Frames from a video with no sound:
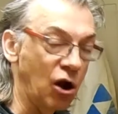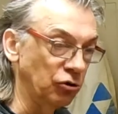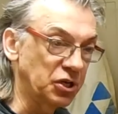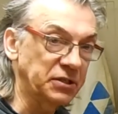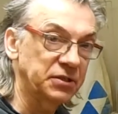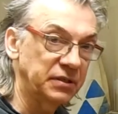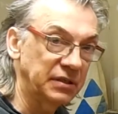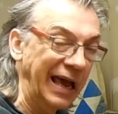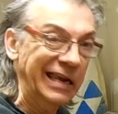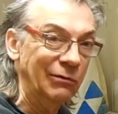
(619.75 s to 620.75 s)
you don't
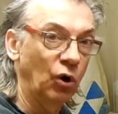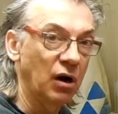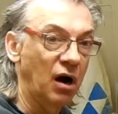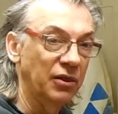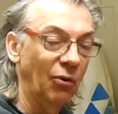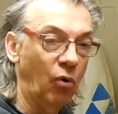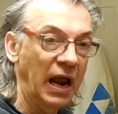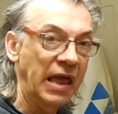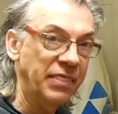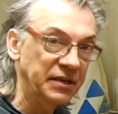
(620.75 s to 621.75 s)
just tighten one all the
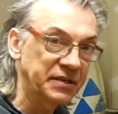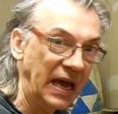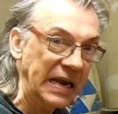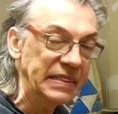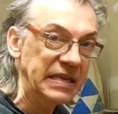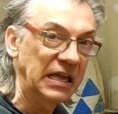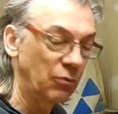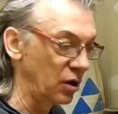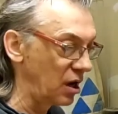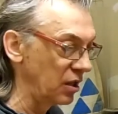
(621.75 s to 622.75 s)
way and then tighten the
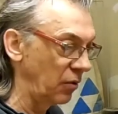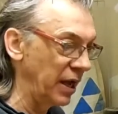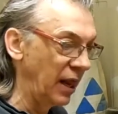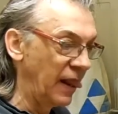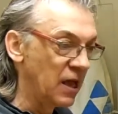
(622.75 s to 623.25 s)
other one all the way.